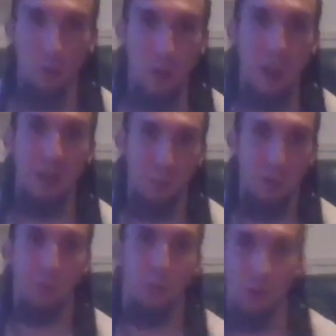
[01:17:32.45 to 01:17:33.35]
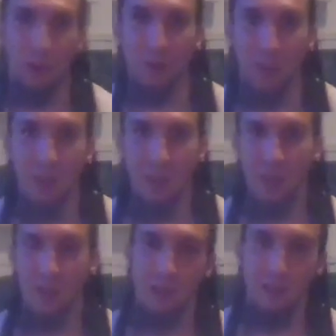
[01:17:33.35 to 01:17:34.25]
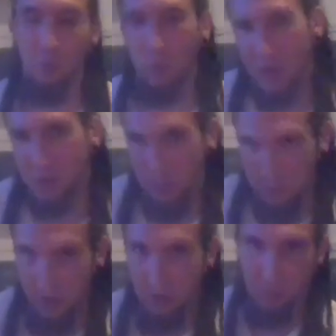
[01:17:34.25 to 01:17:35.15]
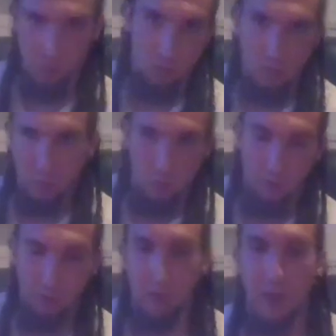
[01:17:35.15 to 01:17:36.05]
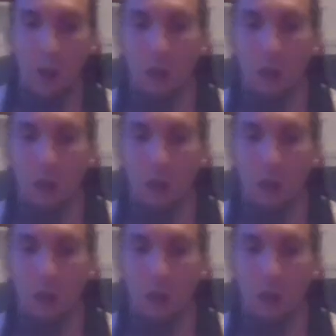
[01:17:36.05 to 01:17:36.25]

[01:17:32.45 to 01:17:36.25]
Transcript: raiding people and it would actually be roughly there.